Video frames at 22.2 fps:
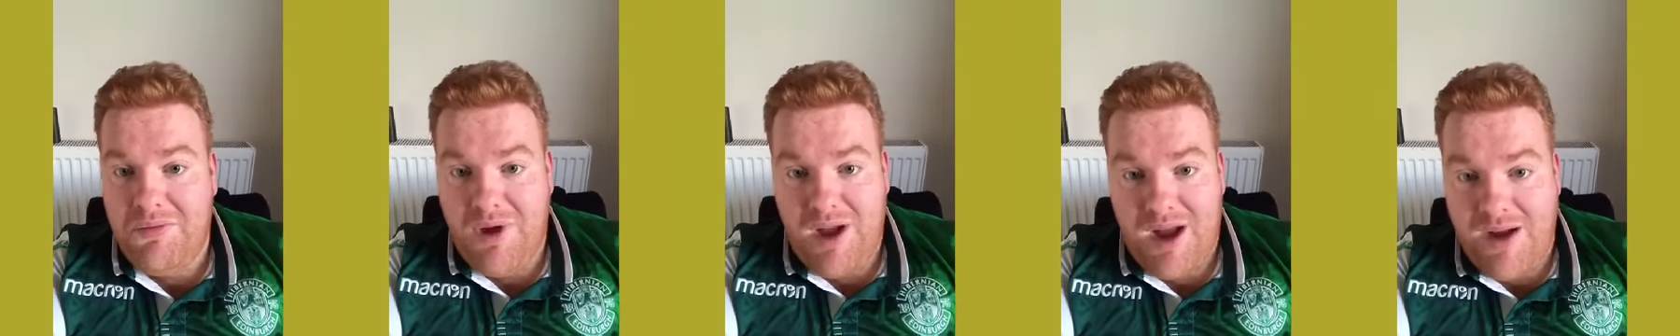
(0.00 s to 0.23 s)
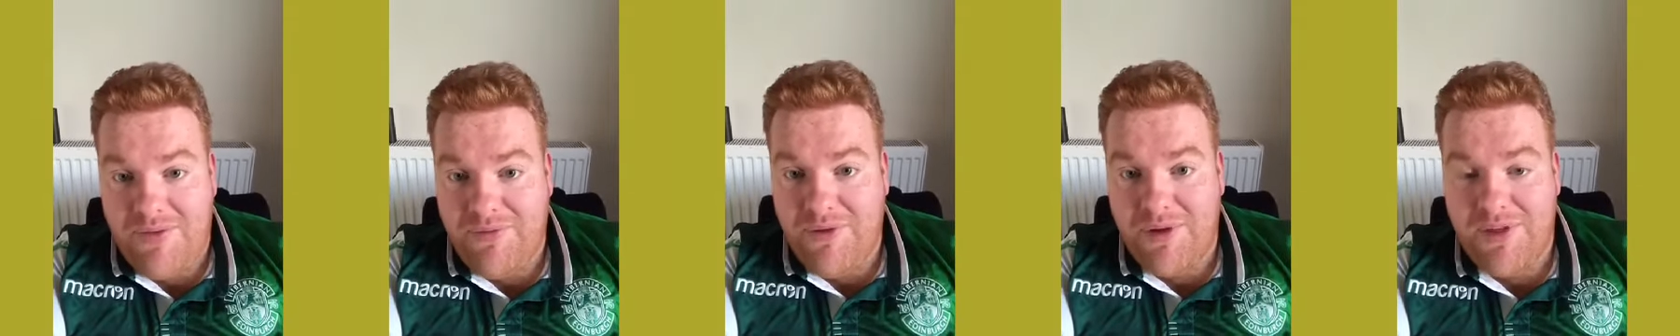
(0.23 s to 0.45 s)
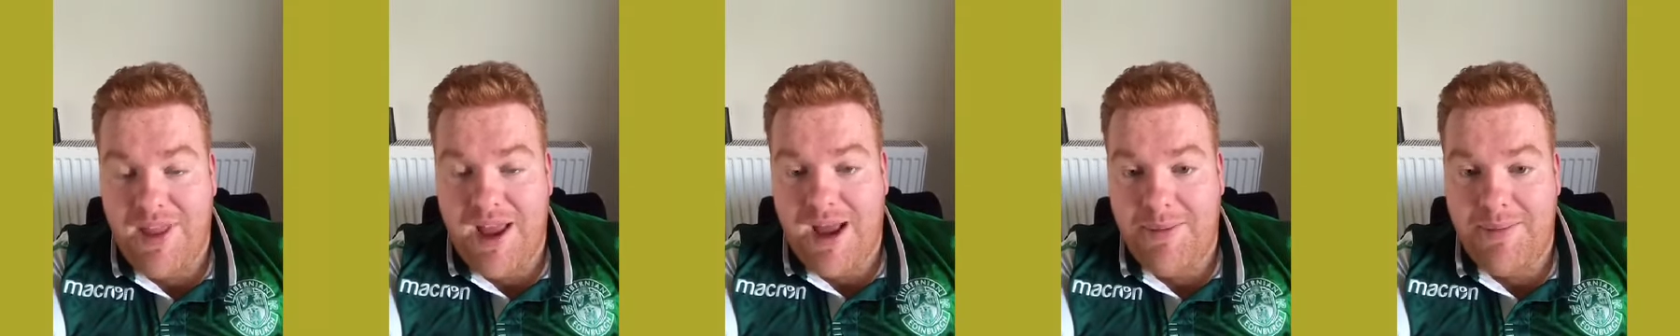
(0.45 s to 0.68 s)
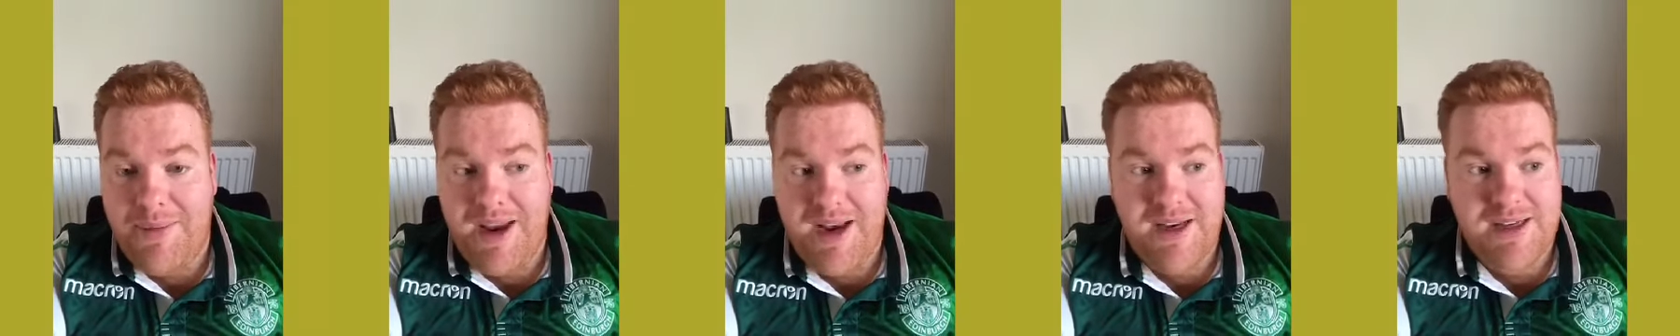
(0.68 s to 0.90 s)
I've got
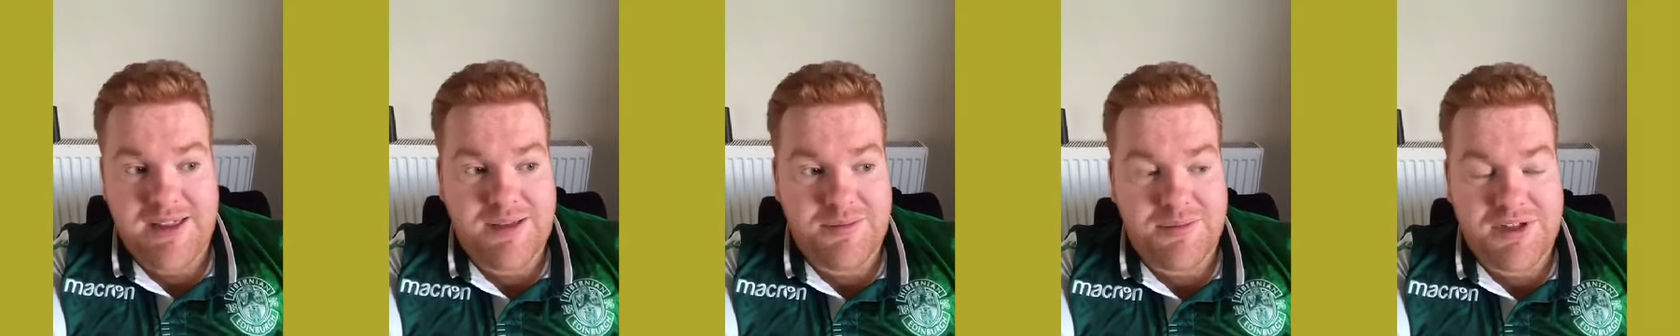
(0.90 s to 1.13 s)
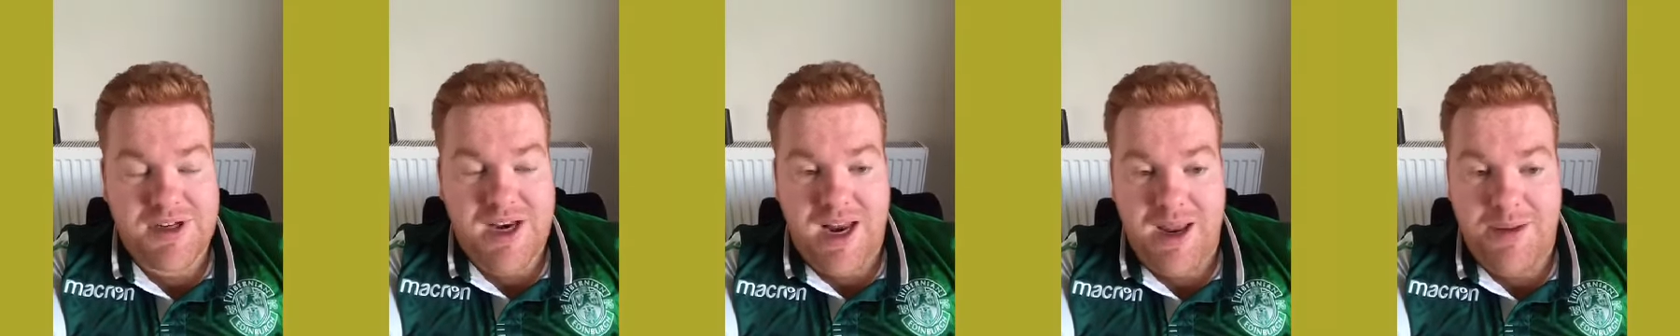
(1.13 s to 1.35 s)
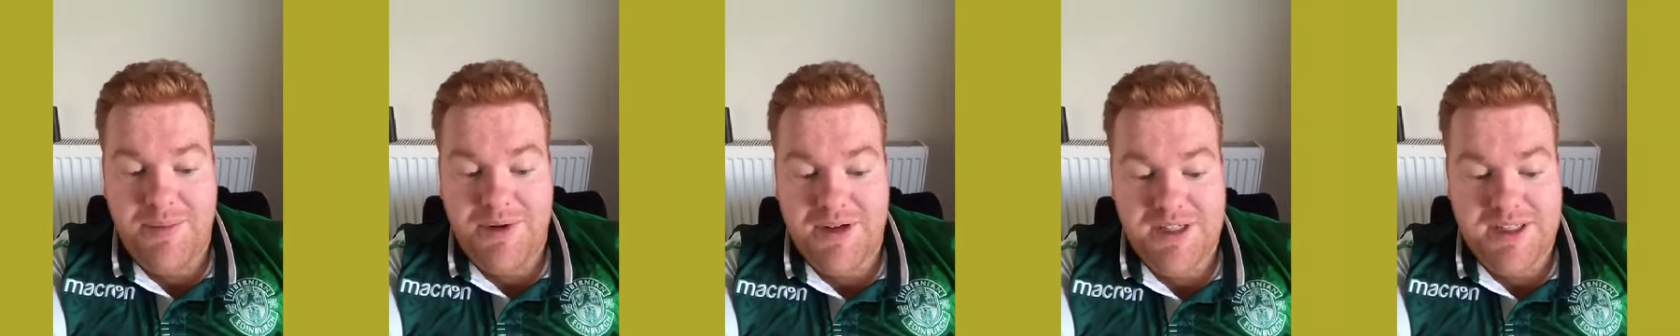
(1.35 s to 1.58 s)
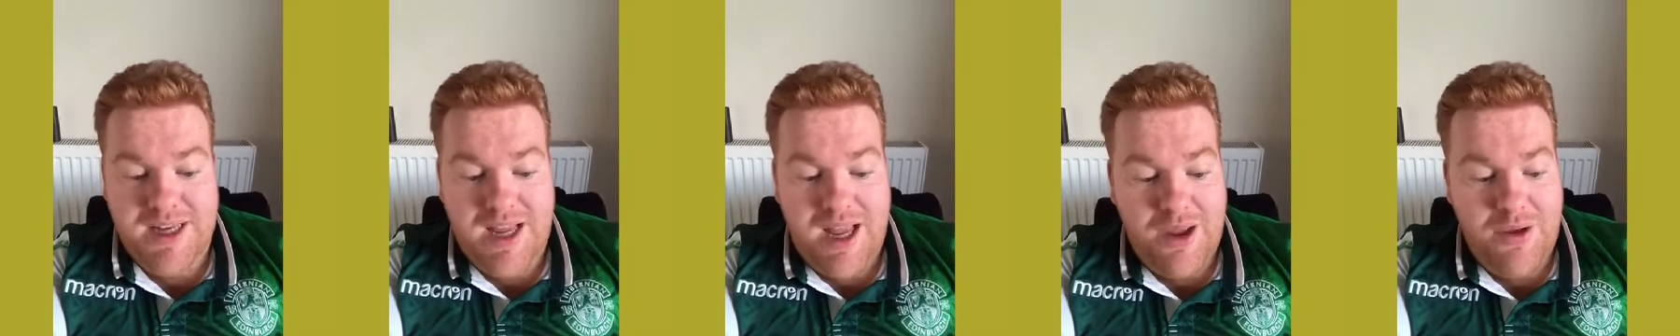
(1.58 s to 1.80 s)
that many
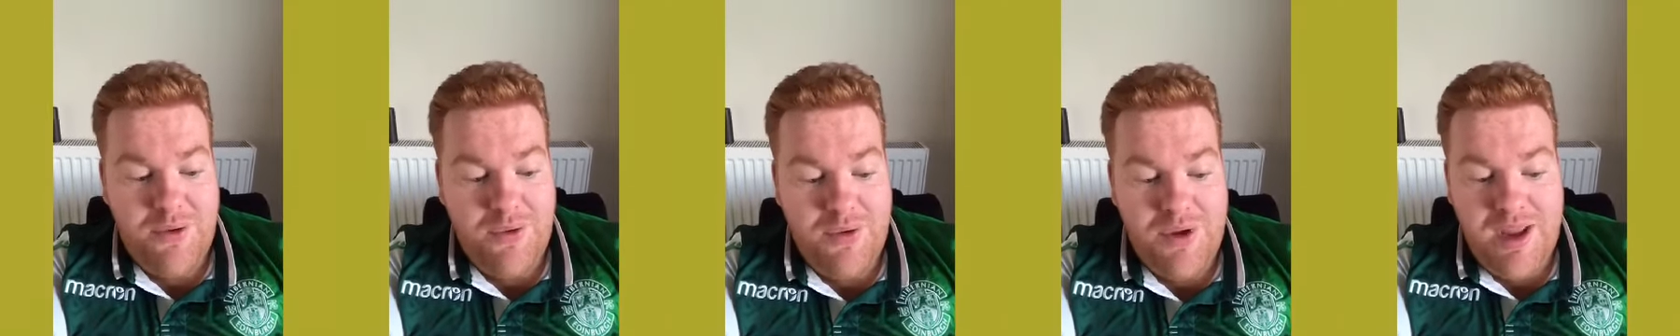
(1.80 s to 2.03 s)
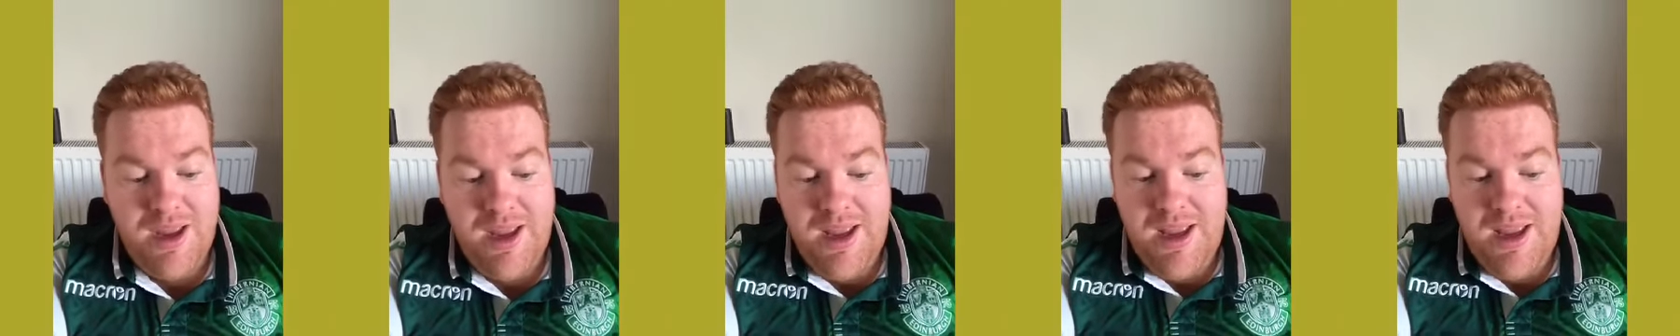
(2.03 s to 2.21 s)
subscribers now.